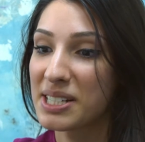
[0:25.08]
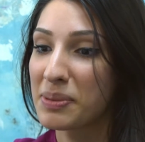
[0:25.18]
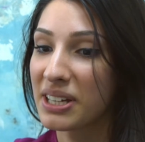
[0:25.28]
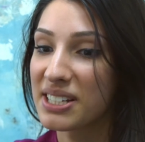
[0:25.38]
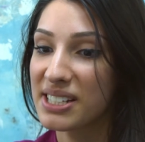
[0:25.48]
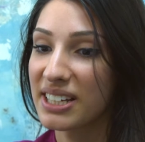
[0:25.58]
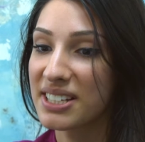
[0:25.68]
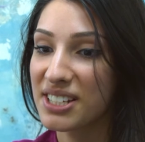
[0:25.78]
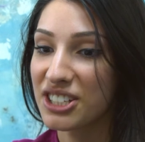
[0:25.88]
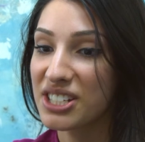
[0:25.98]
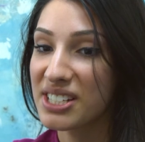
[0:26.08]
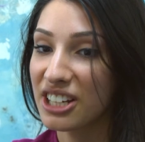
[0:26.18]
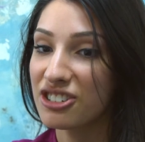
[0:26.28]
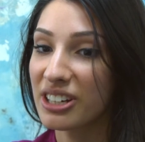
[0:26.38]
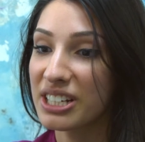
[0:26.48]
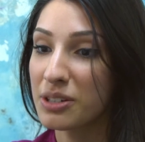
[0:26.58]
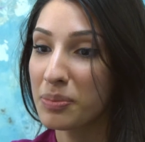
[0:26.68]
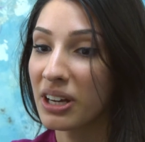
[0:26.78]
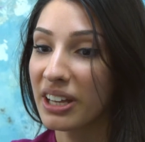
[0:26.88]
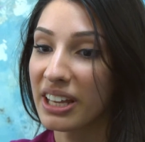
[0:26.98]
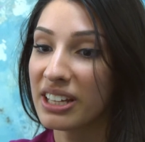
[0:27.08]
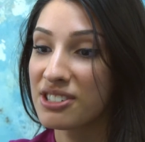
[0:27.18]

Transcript: is because in such a saturated market,